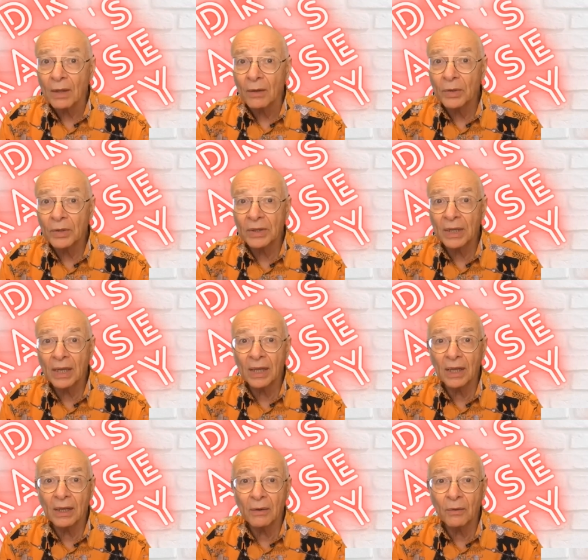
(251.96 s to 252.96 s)
with
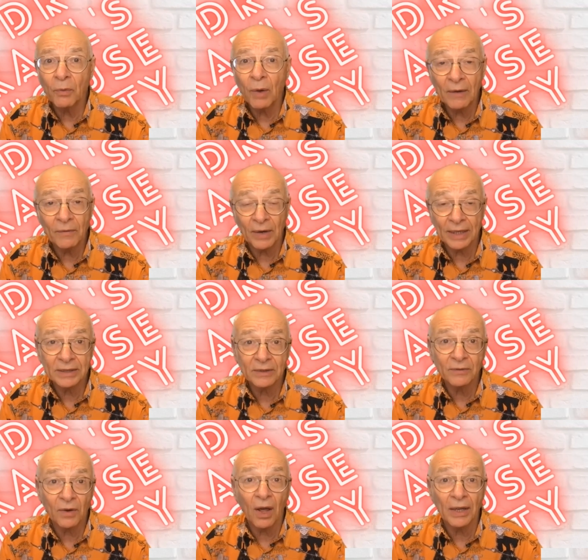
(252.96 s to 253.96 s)
the wavelengths
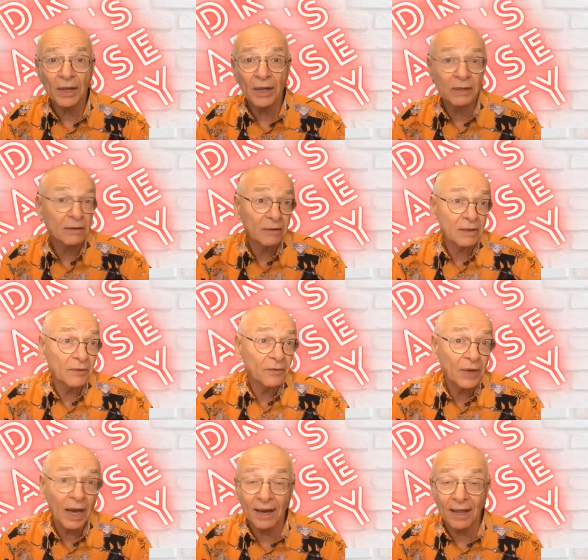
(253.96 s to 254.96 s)
of light that give
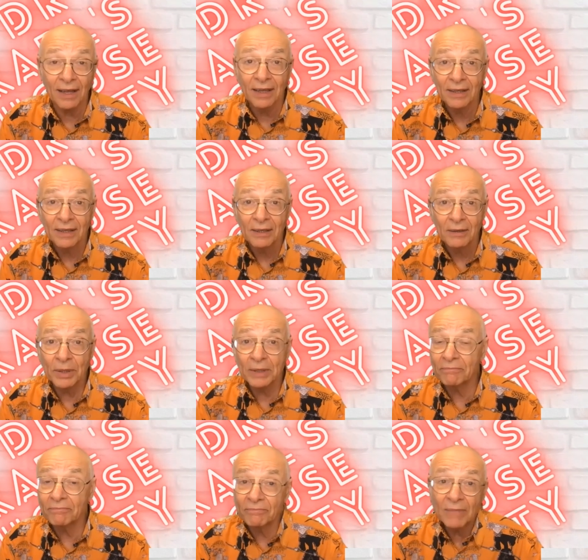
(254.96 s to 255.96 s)
color. But
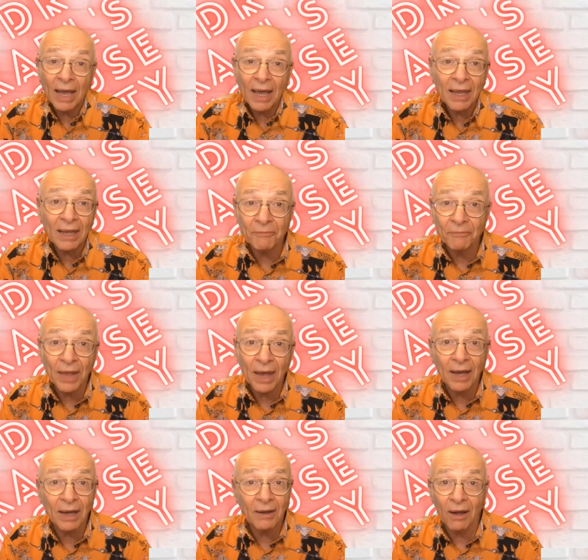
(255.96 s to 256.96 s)
hey,
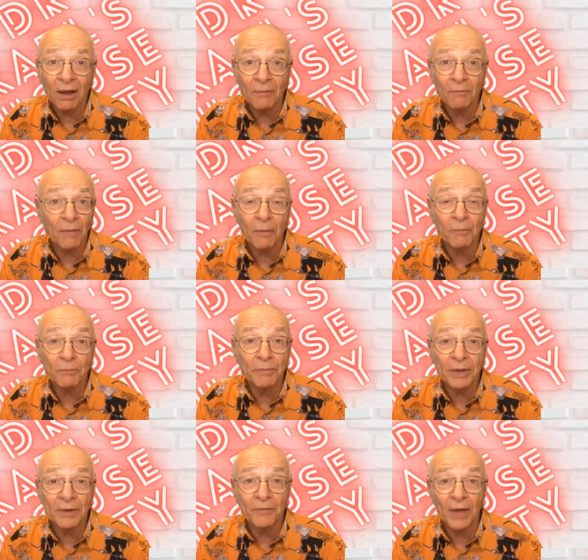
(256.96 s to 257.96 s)
I'm a
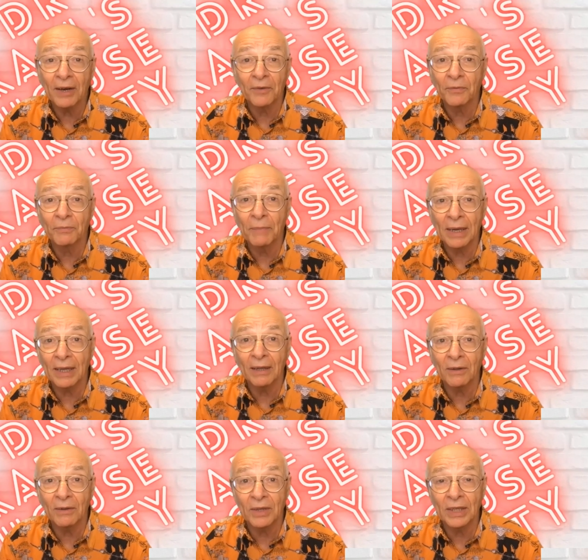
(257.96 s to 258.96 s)
big fan of
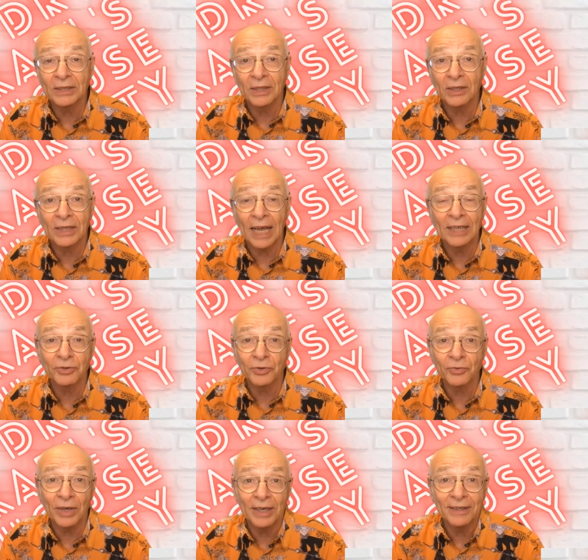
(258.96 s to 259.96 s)
making things that are dangerous
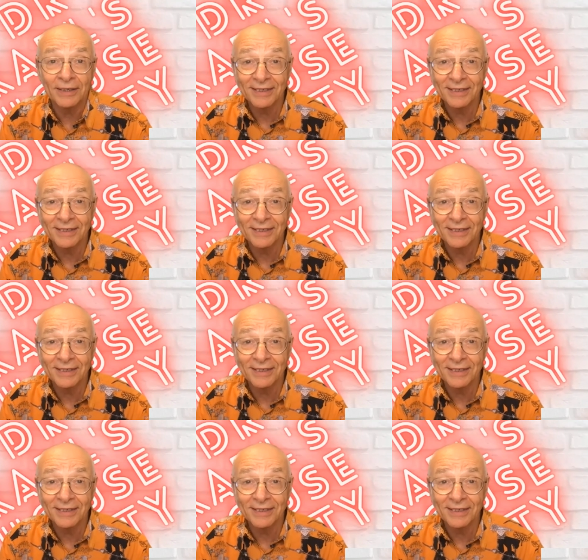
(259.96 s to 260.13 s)
red.